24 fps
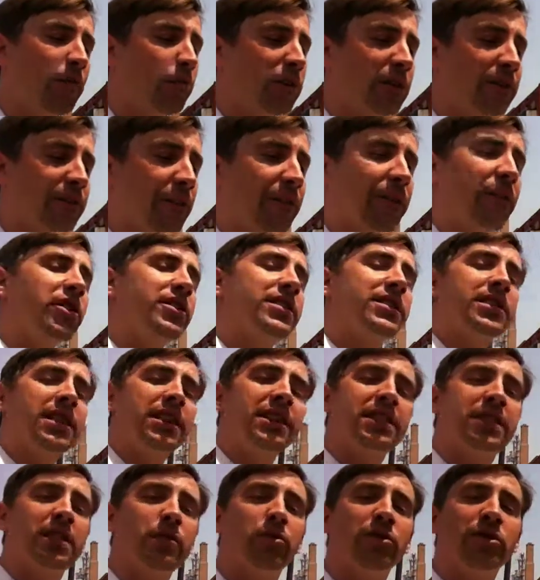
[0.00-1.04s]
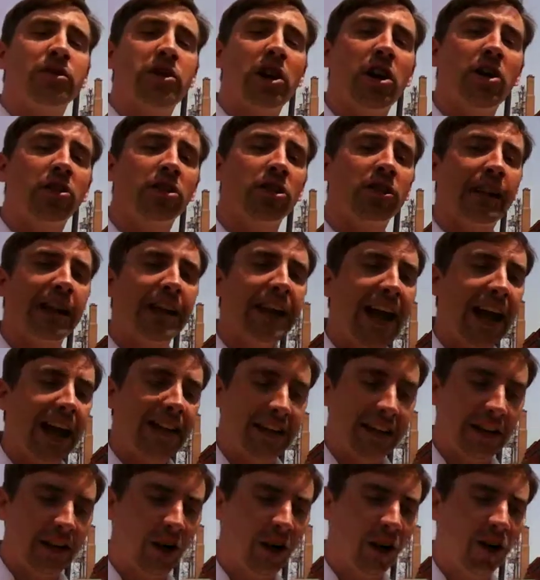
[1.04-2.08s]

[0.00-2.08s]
one of the first things that we'll start looking at in